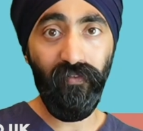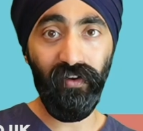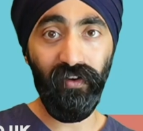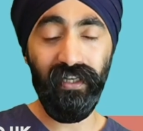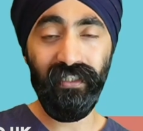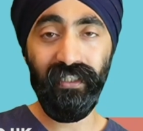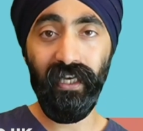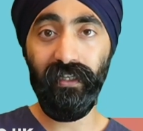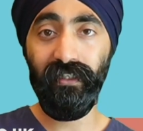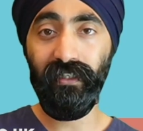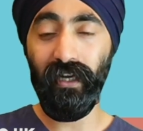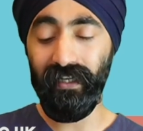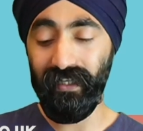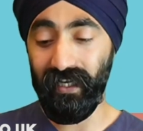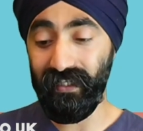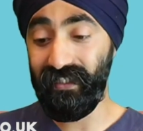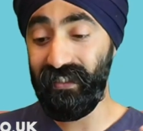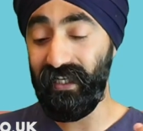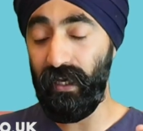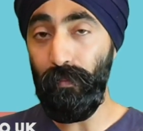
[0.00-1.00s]
and I said, I
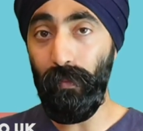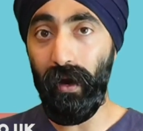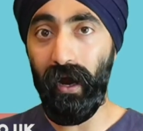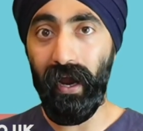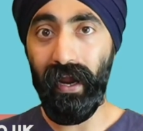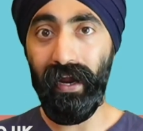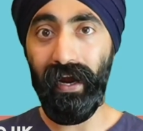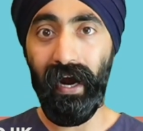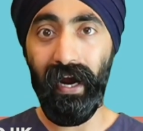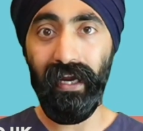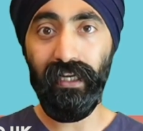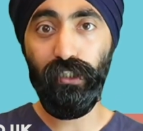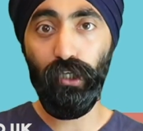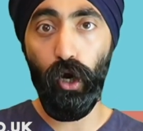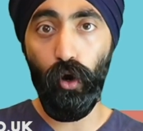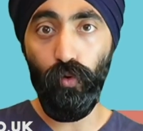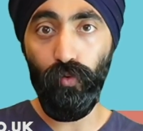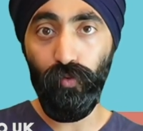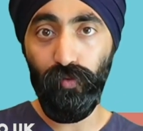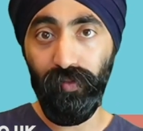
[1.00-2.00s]
said, Sim, I, I
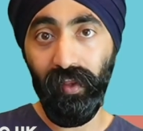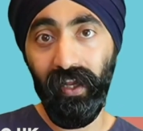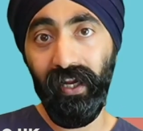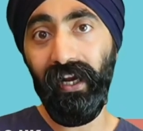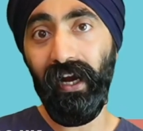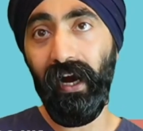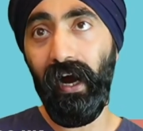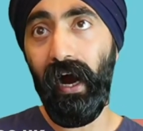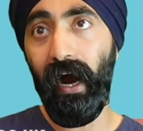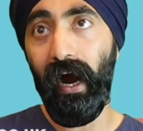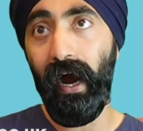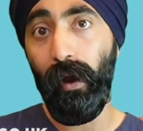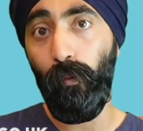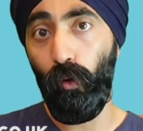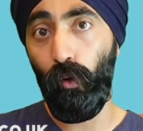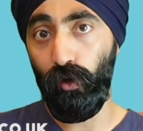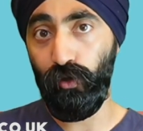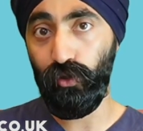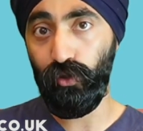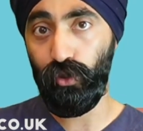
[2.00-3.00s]
don't think I
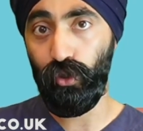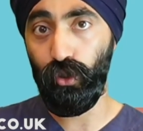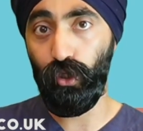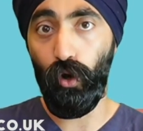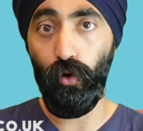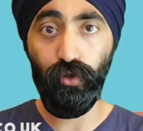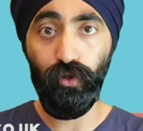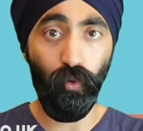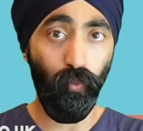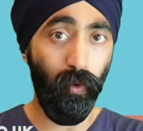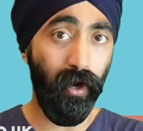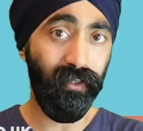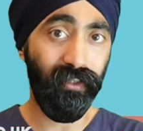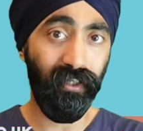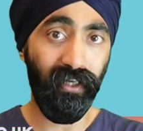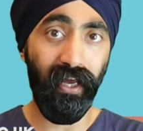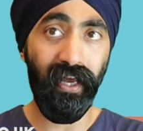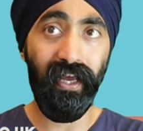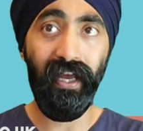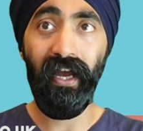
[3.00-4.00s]
want to go to work
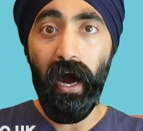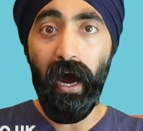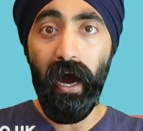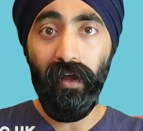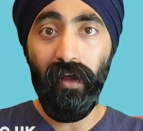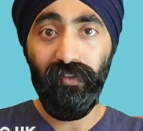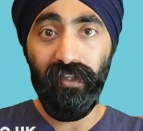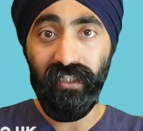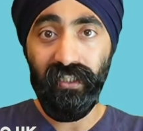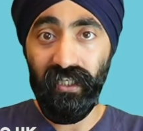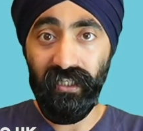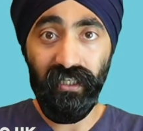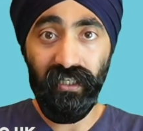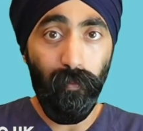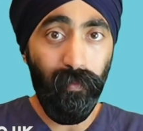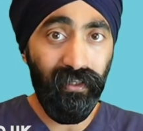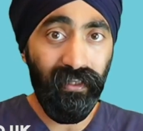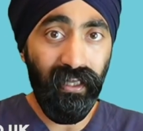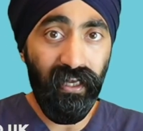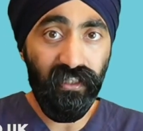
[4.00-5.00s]
today. This is
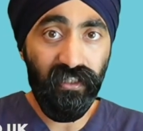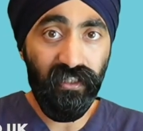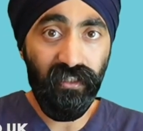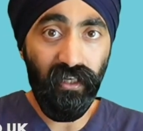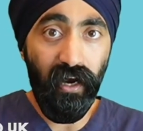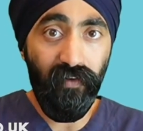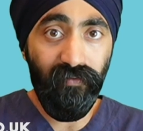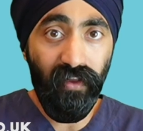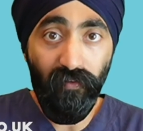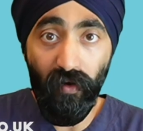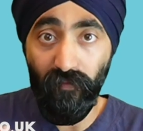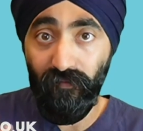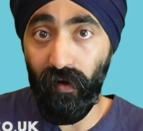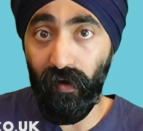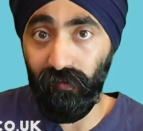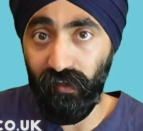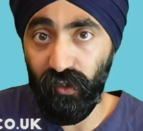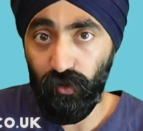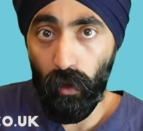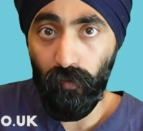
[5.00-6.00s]
something that's, I've never
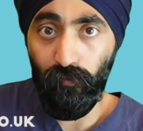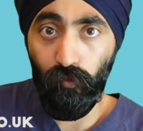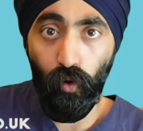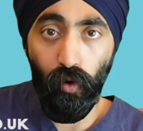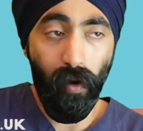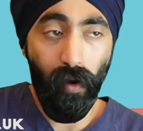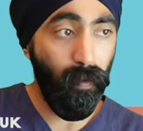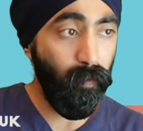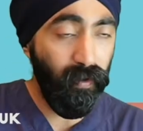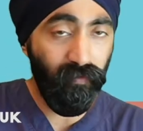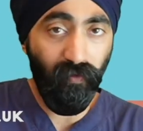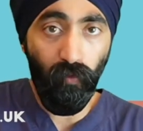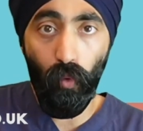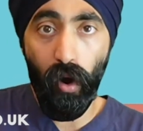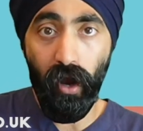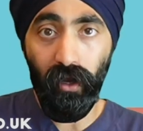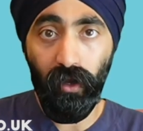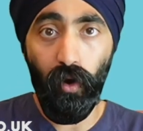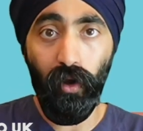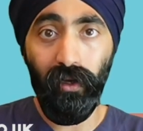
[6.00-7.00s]
felt this way before. I'm a bit of a
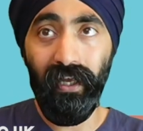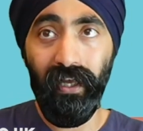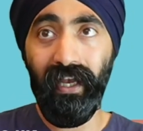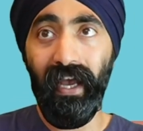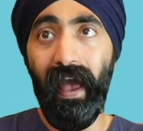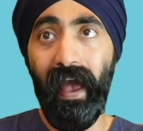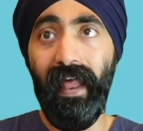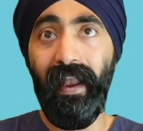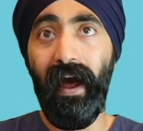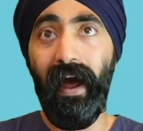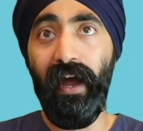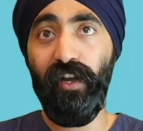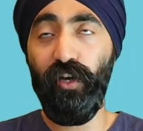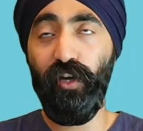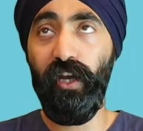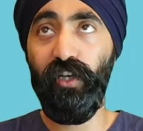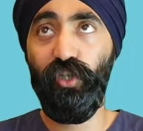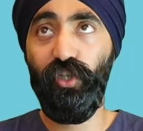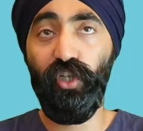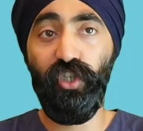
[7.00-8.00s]
workaholic and I,
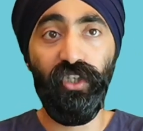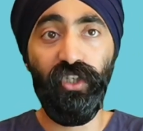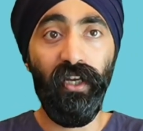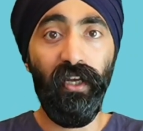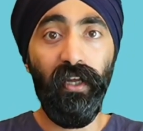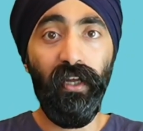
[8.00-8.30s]
it just,